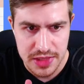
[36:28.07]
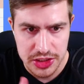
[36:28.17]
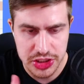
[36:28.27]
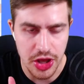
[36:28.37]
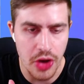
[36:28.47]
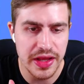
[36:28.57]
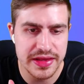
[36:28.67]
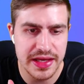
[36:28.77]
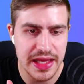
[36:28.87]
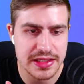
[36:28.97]
So the only
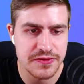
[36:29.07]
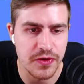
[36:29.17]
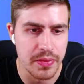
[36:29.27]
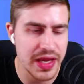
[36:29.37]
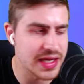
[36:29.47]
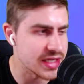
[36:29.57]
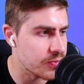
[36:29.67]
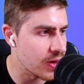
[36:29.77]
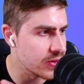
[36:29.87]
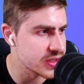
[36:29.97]
thing that's for me is I
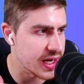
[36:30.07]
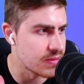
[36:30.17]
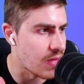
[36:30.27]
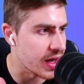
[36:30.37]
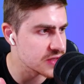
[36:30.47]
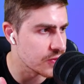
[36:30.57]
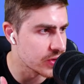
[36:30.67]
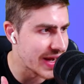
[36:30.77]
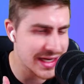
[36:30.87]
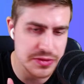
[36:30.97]
probably will take a -4
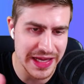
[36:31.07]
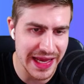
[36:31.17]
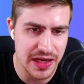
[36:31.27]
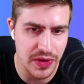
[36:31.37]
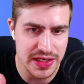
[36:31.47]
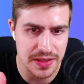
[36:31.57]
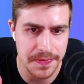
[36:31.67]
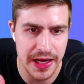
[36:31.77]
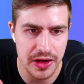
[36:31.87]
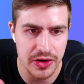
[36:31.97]
next week anyways,
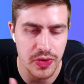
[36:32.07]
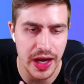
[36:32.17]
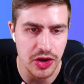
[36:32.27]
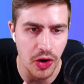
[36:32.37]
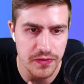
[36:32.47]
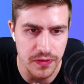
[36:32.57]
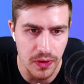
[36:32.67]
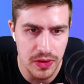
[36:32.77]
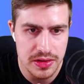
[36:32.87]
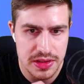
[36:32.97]
depending on who I go
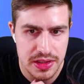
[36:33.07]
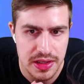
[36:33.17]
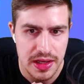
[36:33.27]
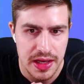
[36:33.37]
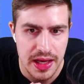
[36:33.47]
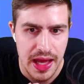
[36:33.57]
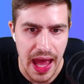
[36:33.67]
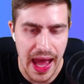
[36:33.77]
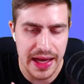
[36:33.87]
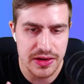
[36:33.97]
for.
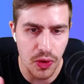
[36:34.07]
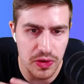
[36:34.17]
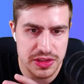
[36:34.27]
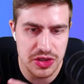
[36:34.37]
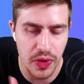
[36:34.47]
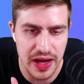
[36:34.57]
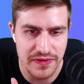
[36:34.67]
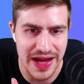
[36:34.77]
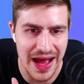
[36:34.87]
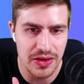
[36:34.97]
And also what I've
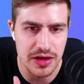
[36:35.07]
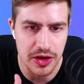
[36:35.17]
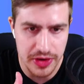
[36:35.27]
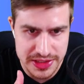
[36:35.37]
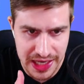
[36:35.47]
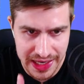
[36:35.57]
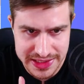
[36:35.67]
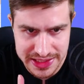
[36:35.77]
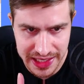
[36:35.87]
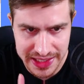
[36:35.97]
now looked
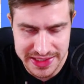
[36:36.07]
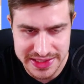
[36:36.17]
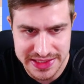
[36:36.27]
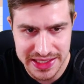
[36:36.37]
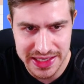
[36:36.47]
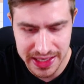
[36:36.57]
at is